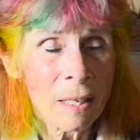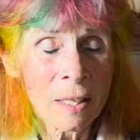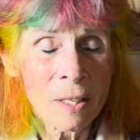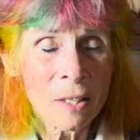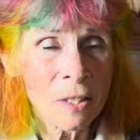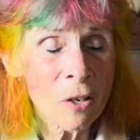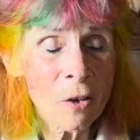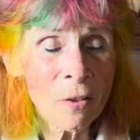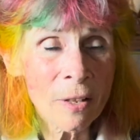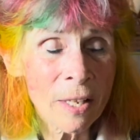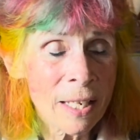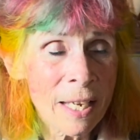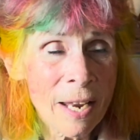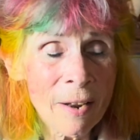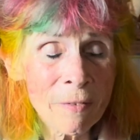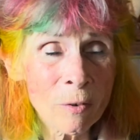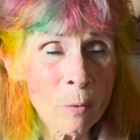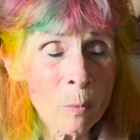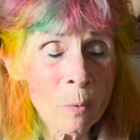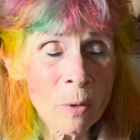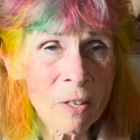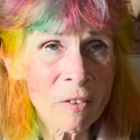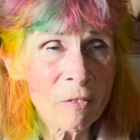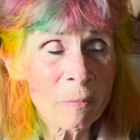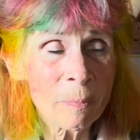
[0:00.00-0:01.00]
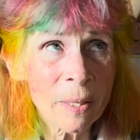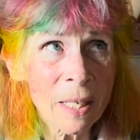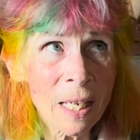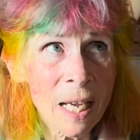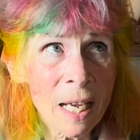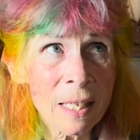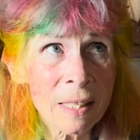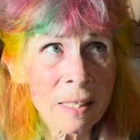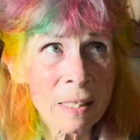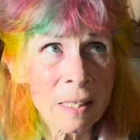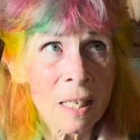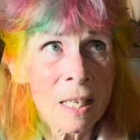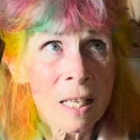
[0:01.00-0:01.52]
No, they never would have,
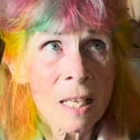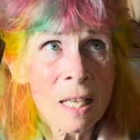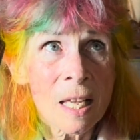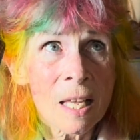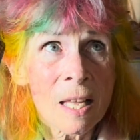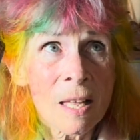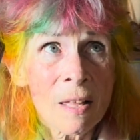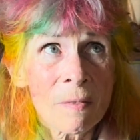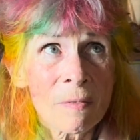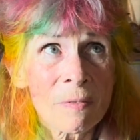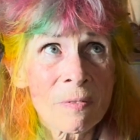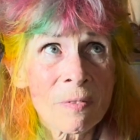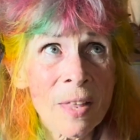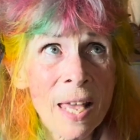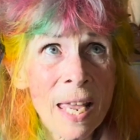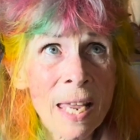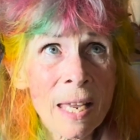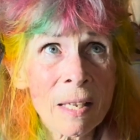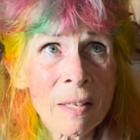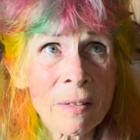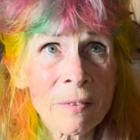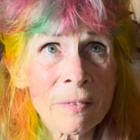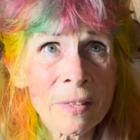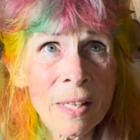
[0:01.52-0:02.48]
because they